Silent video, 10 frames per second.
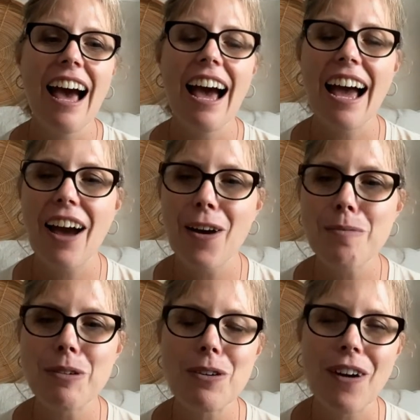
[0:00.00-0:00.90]
I
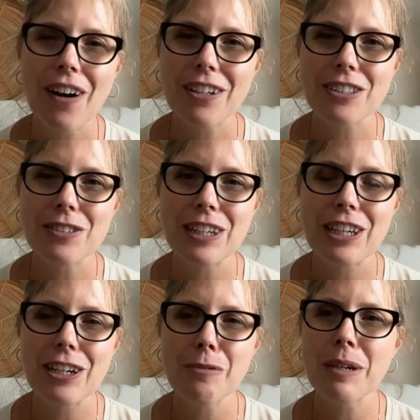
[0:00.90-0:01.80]
hope you are doing
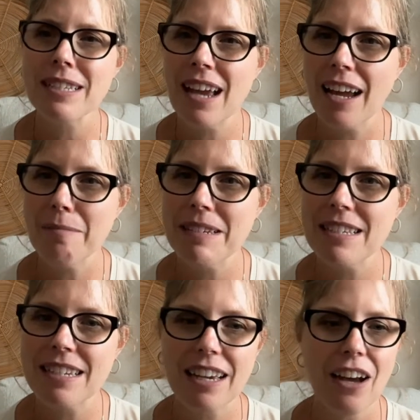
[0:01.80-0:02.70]
good. What time
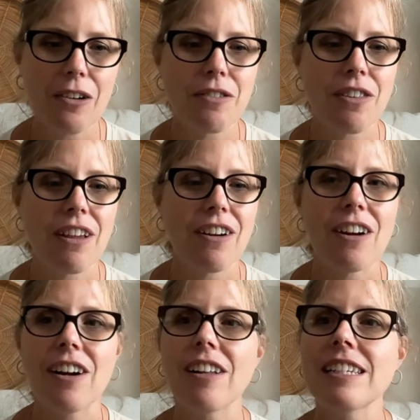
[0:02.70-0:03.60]
is it over there,
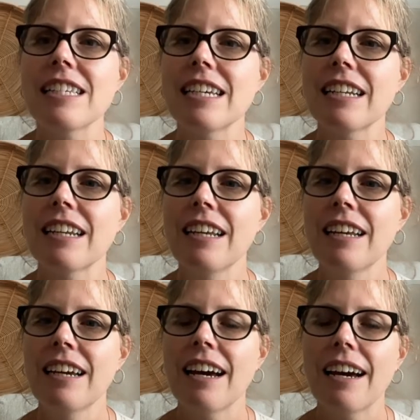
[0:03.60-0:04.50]
girl? Is it
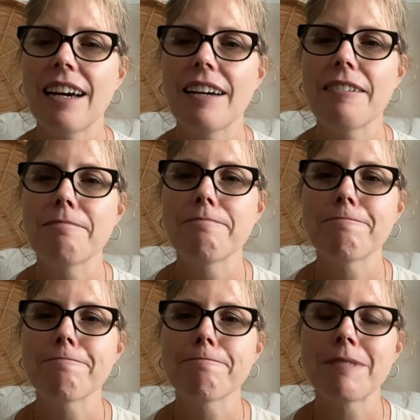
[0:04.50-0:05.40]

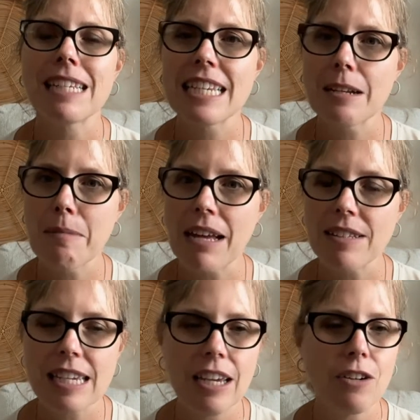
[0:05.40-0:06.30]
about
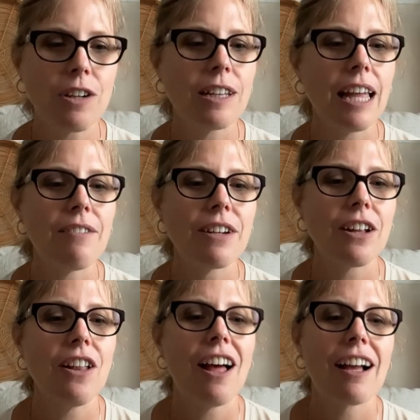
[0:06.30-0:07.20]
10 or 11
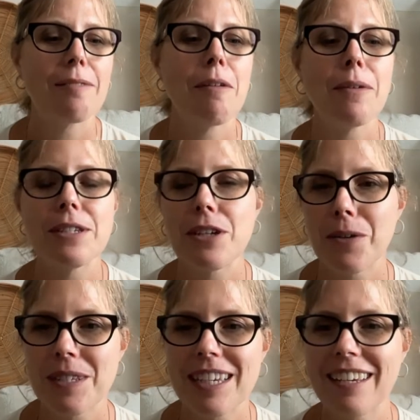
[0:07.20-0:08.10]
o'clock? I'm always
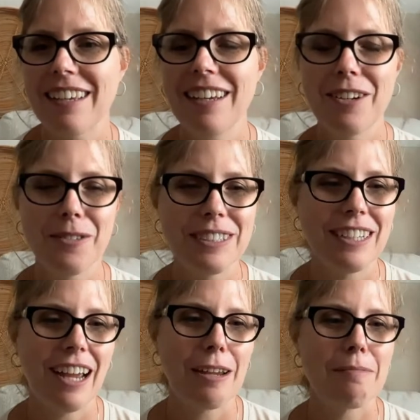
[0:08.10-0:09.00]
nosy what
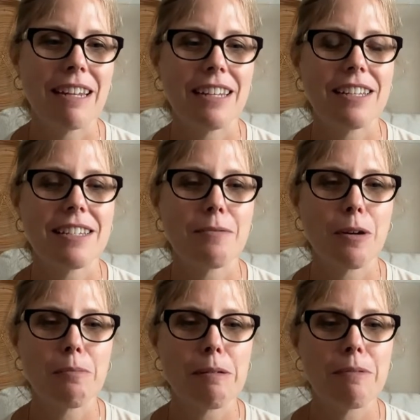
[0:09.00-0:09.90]
time it is
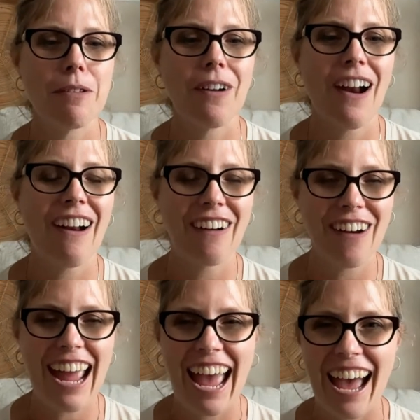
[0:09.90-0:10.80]
where people are
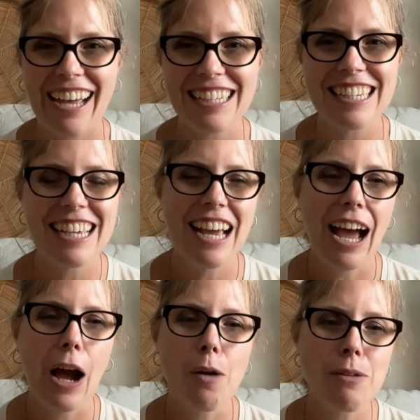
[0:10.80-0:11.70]
at.
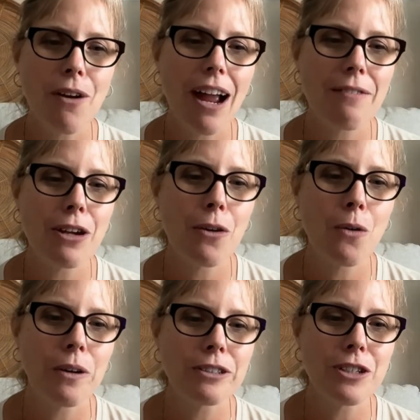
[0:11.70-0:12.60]
I hope you're having
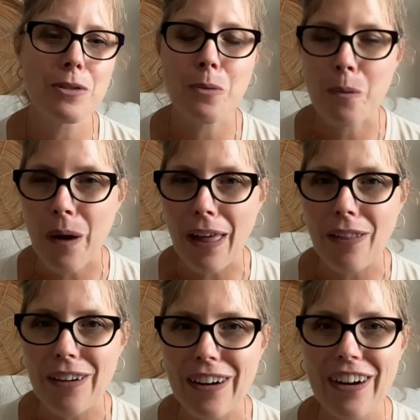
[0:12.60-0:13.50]
gorgeous
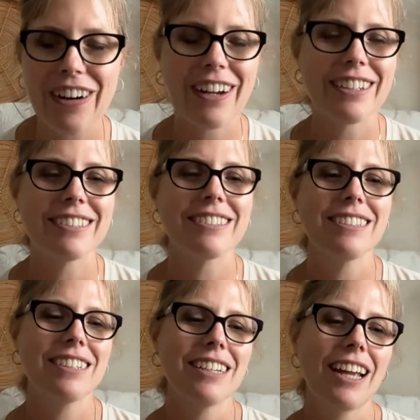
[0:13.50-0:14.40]
weather and
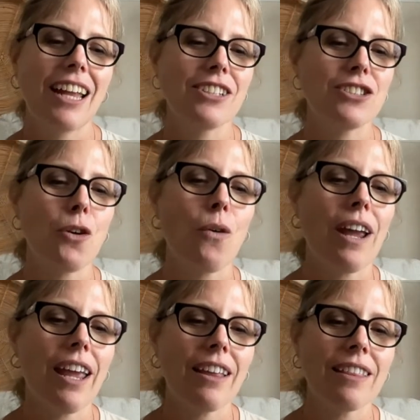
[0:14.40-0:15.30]

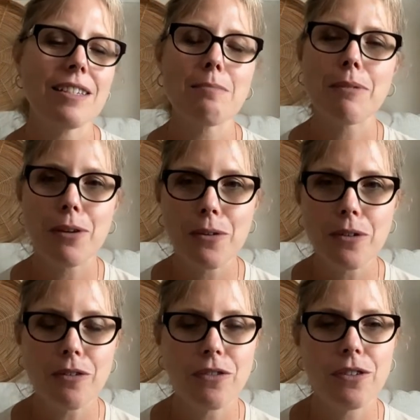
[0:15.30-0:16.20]
enjoying this
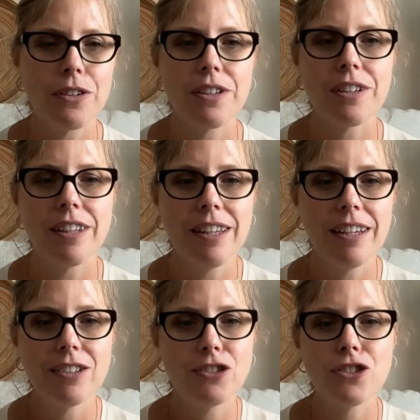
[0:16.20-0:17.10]
beautiful
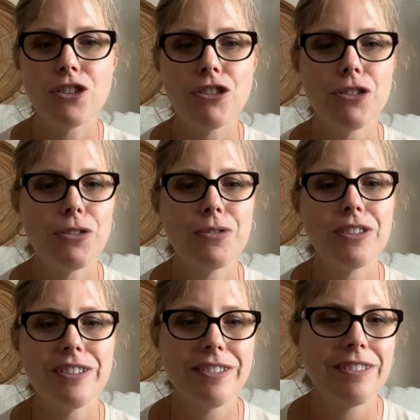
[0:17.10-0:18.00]

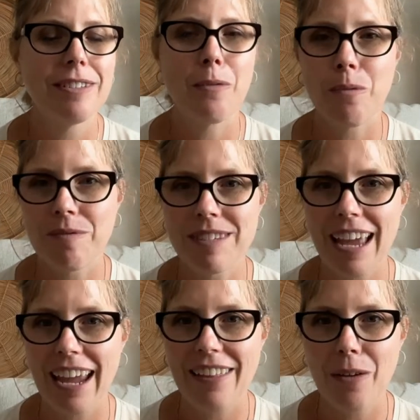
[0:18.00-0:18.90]
June
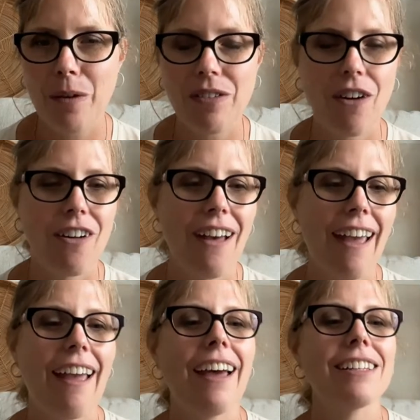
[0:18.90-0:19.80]
day that we've all
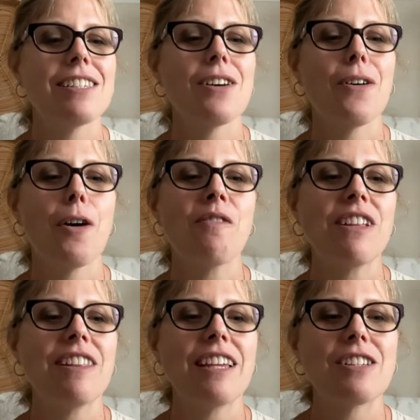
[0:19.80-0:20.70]
had. So
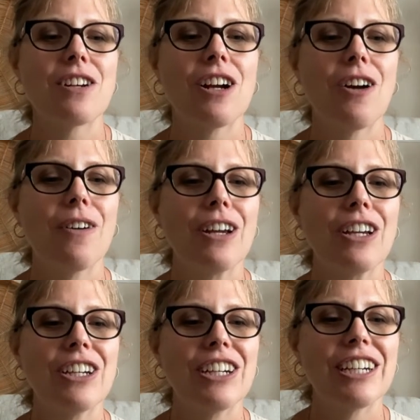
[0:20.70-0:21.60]
hopefully things are going
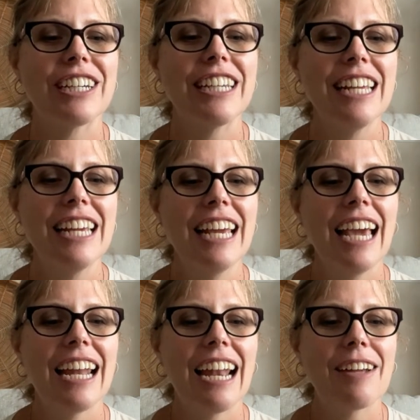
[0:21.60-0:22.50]
good.
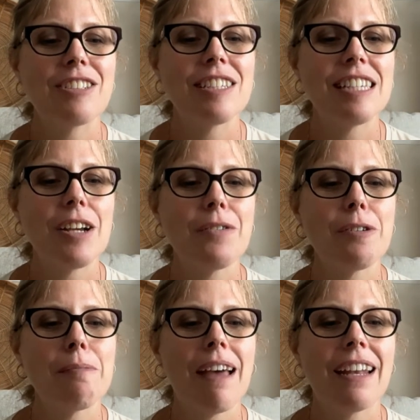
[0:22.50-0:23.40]
And I just see
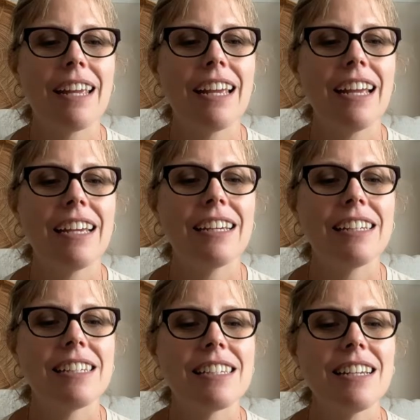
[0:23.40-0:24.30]
everybody
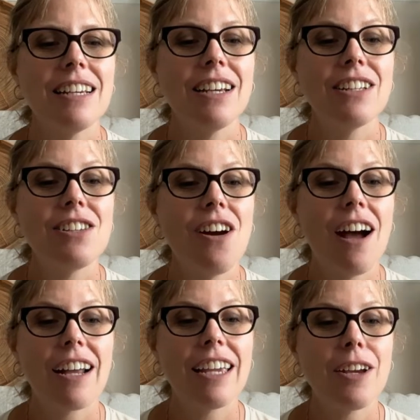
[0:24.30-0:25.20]
is
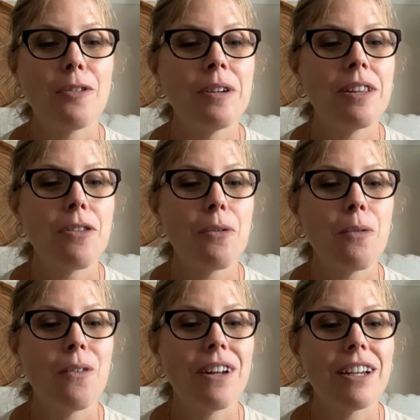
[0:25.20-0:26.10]
talking with
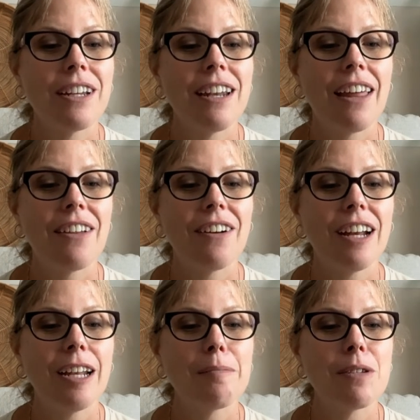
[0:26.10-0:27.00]
one another,
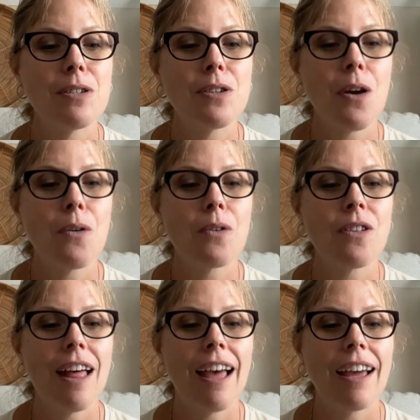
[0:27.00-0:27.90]
and I'm so
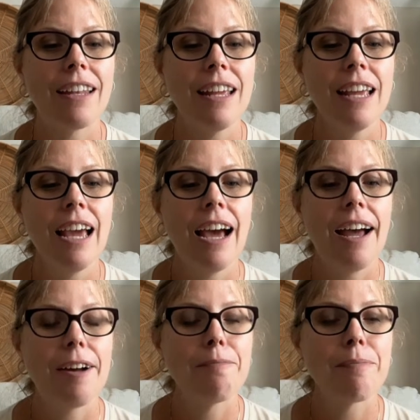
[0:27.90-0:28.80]
glad.
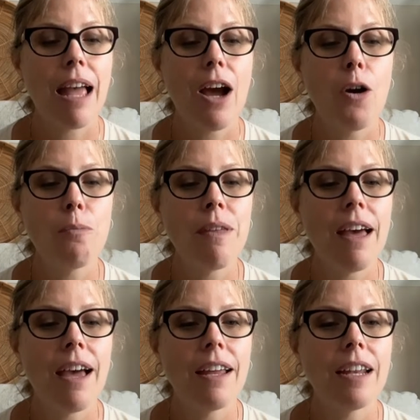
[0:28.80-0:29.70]
I hope
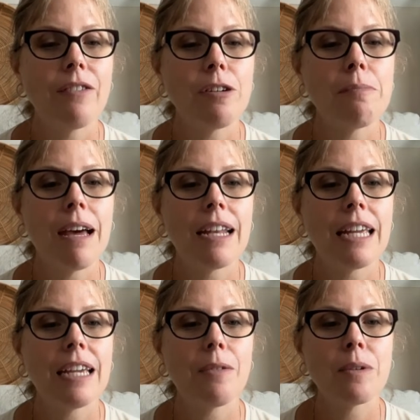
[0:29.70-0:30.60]
that
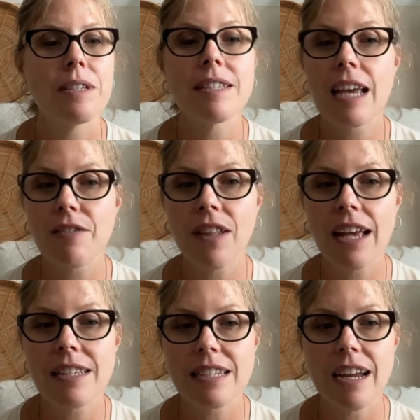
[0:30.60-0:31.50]
everybody was safe
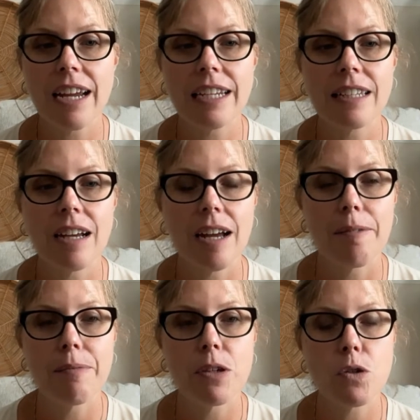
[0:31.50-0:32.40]
last night.
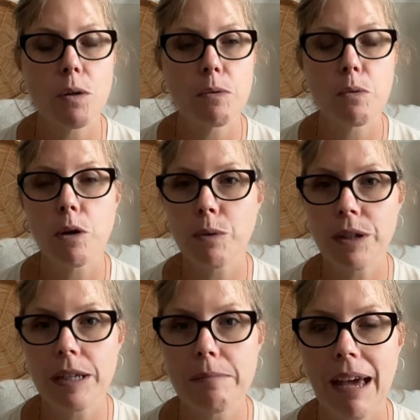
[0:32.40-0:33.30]
The storms were
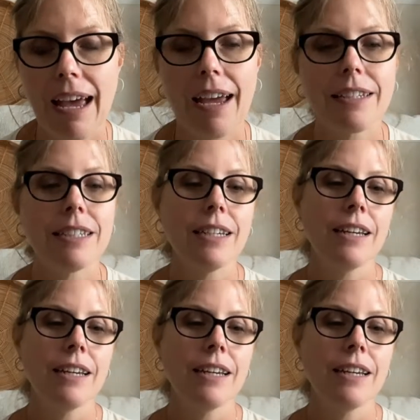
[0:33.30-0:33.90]
really bad.